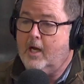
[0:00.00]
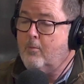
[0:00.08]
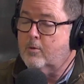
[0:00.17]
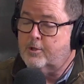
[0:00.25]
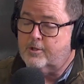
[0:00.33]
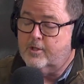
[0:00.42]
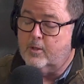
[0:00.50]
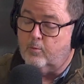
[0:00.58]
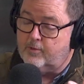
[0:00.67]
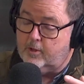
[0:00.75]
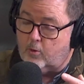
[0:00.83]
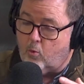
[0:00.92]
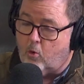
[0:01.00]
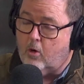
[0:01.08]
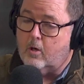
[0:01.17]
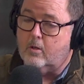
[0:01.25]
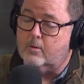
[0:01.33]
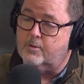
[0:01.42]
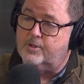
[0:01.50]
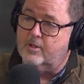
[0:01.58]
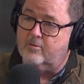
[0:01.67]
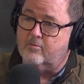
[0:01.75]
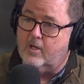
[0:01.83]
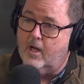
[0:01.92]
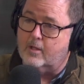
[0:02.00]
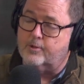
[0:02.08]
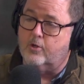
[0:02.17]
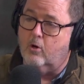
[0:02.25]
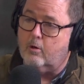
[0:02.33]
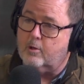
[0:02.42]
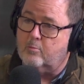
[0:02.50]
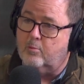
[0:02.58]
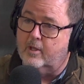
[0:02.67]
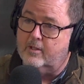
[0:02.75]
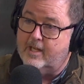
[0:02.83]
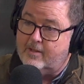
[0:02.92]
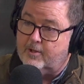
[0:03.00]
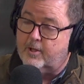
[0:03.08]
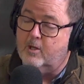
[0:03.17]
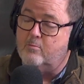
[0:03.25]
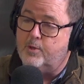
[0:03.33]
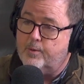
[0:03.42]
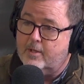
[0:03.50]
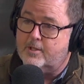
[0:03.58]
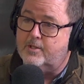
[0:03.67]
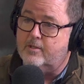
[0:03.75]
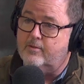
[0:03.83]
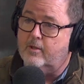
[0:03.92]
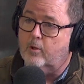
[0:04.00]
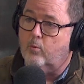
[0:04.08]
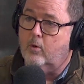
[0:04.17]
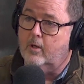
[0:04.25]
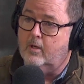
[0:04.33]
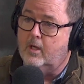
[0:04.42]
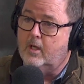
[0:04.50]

and not just in, within the walls of God's garden, but in the community there, where